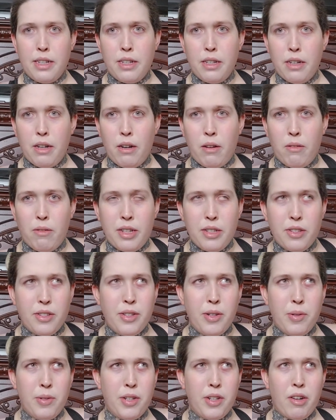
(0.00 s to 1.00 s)
You know, there's
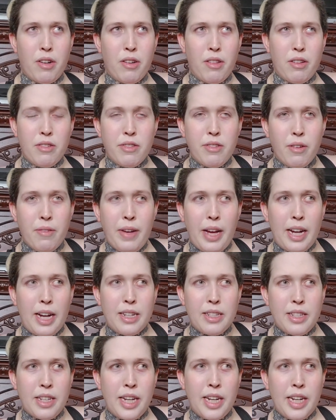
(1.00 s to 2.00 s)
no cure, there's no
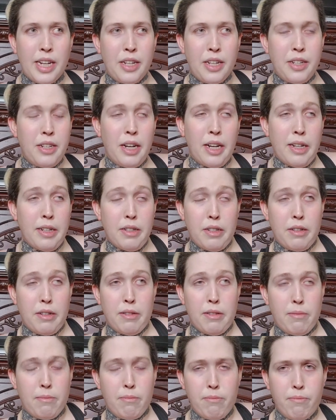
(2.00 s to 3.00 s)
vaccine, and
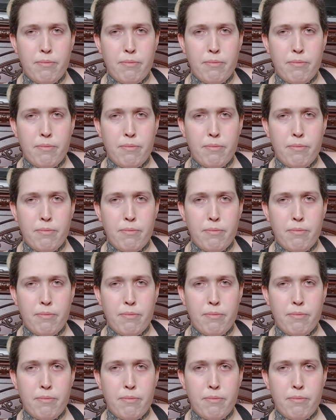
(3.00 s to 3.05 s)
you're